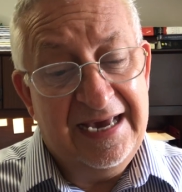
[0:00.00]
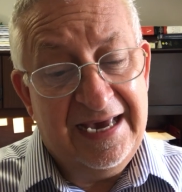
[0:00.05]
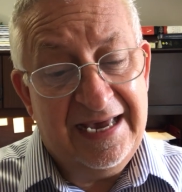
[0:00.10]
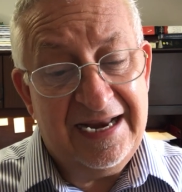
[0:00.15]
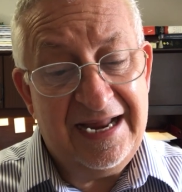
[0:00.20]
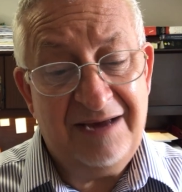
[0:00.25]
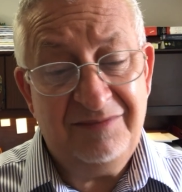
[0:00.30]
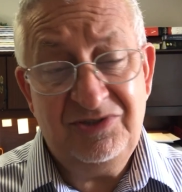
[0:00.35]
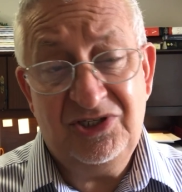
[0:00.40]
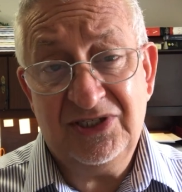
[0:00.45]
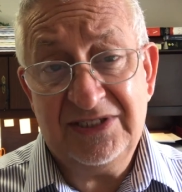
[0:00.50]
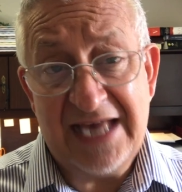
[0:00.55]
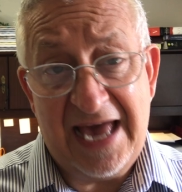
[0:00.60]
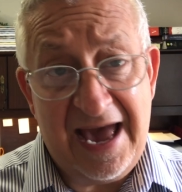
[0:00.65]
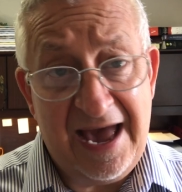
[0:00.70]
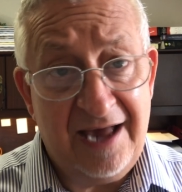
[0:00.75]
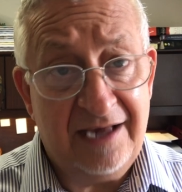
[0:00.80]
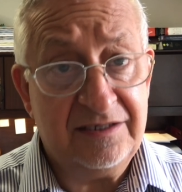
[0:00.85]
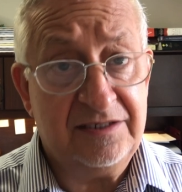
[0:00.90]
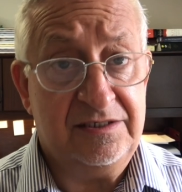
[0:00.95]
And I'm just
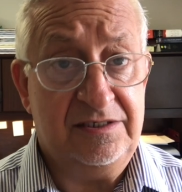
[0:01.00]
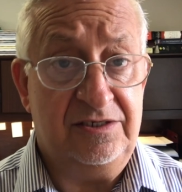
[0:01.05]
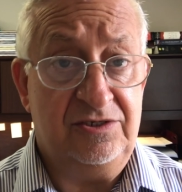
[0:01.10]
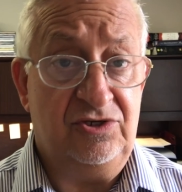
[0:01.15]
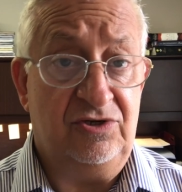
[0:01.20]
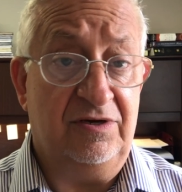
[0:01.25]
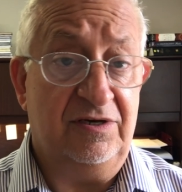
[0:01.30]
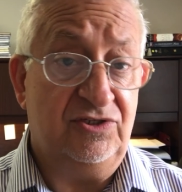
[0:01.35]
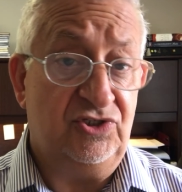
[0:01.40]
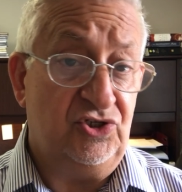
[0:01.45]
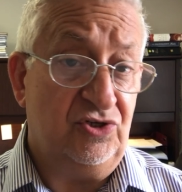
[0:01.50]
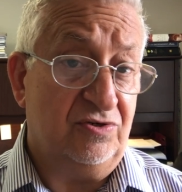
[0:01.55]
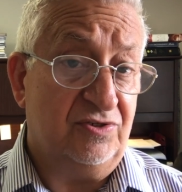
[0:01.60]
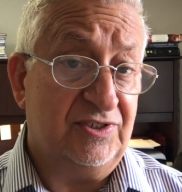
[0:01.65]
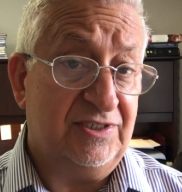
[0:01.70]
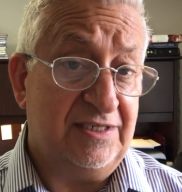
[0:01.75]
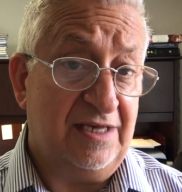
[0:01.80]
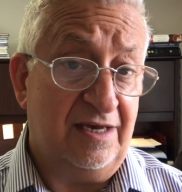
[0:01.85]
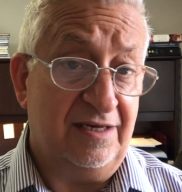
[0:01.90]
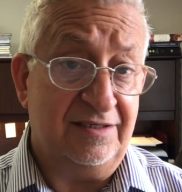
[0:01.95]
asking you as your
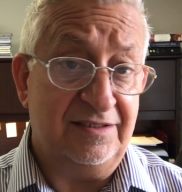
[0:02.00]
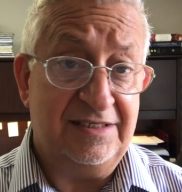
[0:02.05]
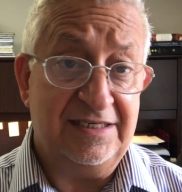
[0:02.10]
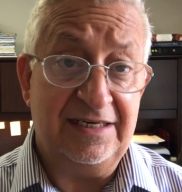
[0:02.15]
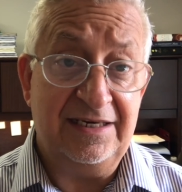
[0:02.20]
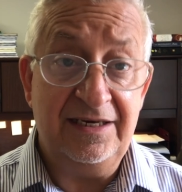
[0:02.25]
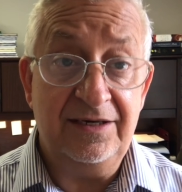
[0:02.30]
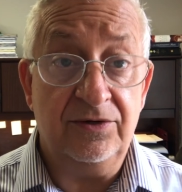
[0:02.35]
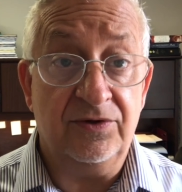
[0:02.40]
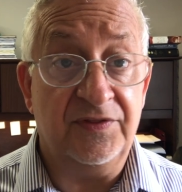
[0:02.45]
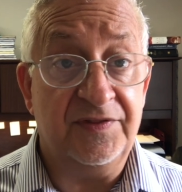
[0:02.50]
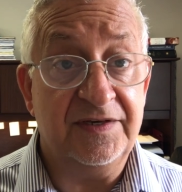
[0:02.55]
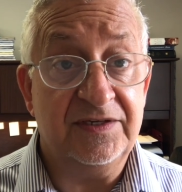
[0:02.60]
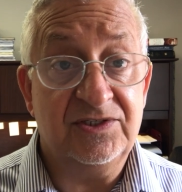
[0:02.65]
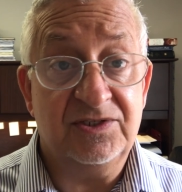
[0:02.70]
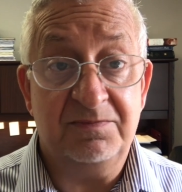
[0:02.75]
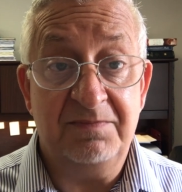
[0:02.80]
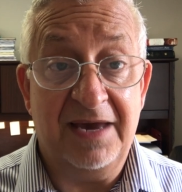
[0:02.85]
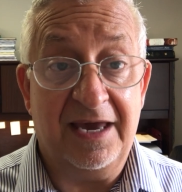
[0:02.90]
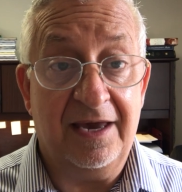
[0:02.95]
son to heal
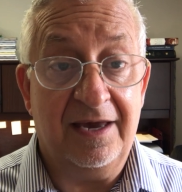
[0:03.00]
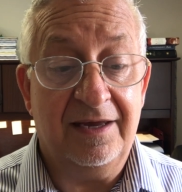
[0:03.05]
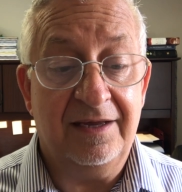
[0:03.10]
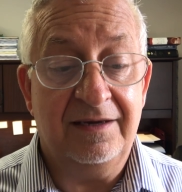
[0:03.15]
this man.